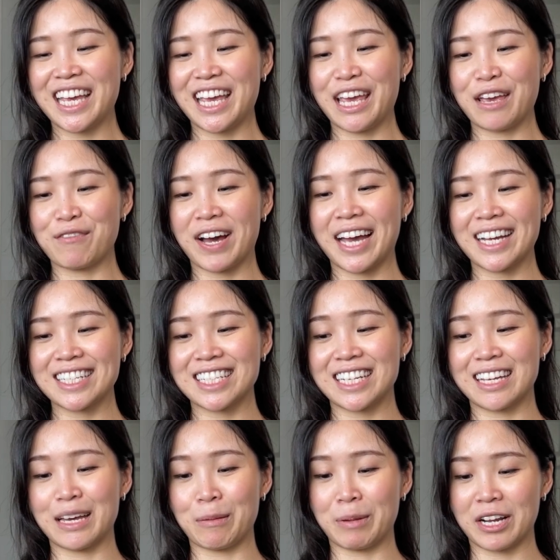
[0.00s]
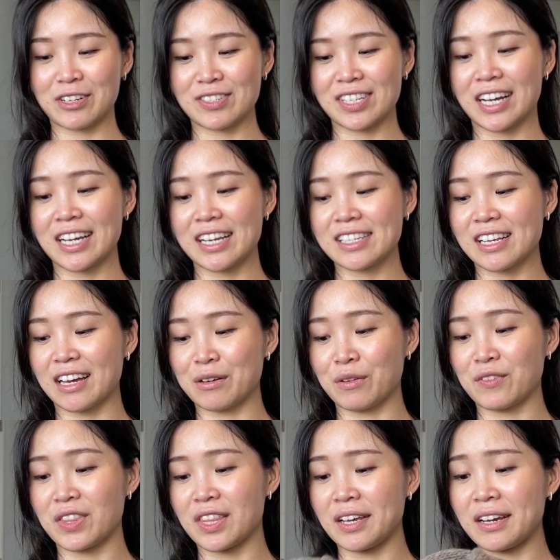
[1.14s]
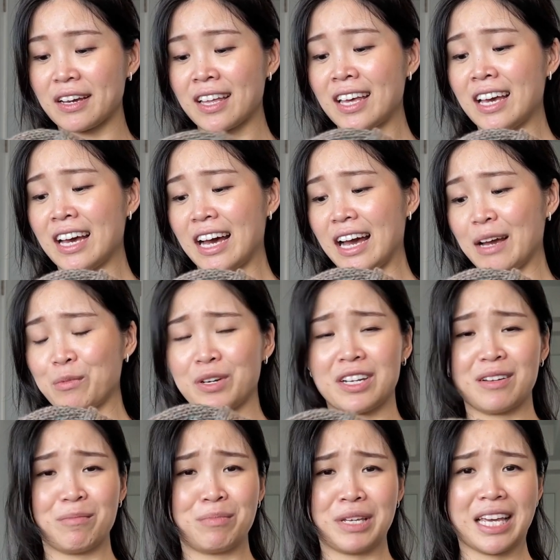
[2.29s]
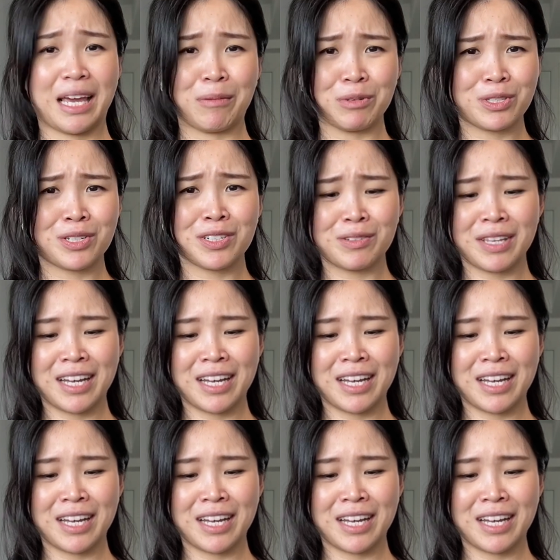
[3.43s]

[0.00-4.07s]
If I had to knit a bigger size, I don't even think I would be able to do